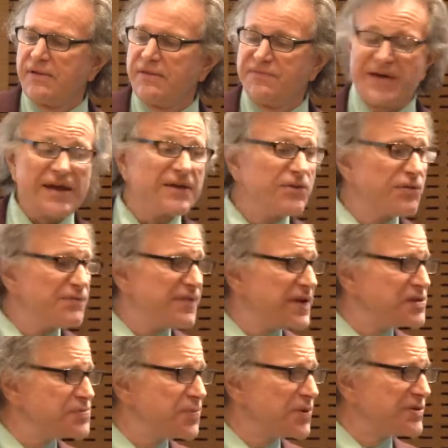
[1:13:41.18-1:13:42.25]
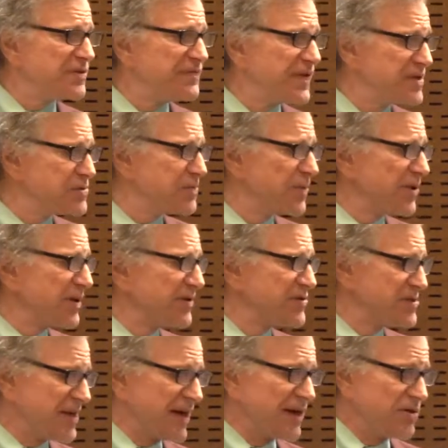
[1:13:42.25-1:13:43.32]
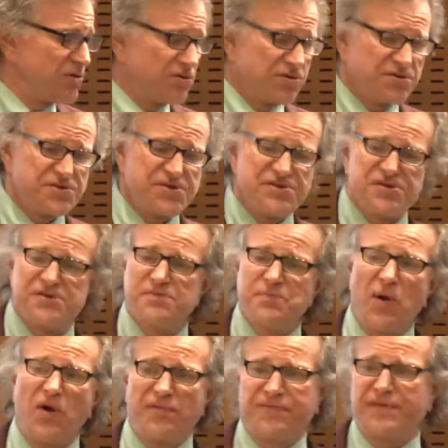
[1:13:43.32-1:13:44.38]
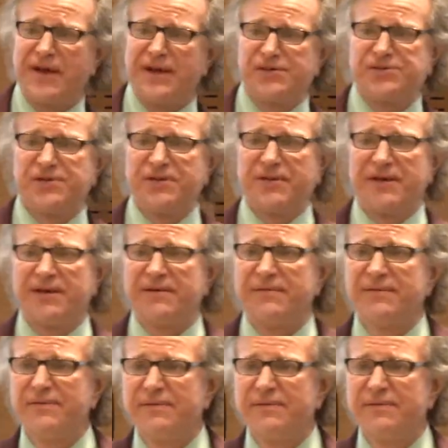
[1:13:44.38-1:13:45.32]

the value of Facebook to Facebook stockholders is a small fraction of that.